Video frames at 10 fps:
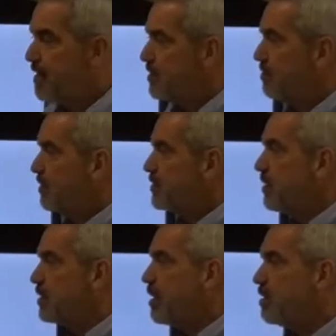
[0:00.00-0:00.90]
So we're going to
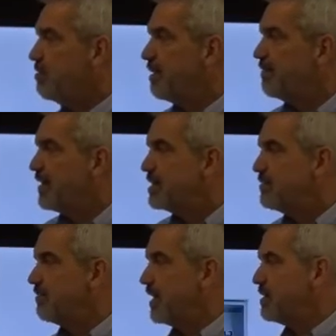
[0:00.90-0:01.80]
start talking about
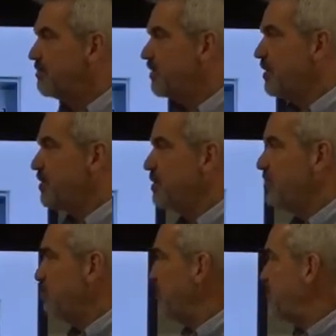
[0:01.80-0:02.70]
phase-to-phase first.
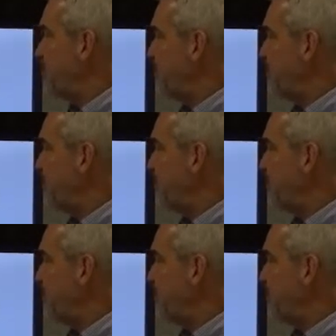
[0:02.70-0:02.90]
What is a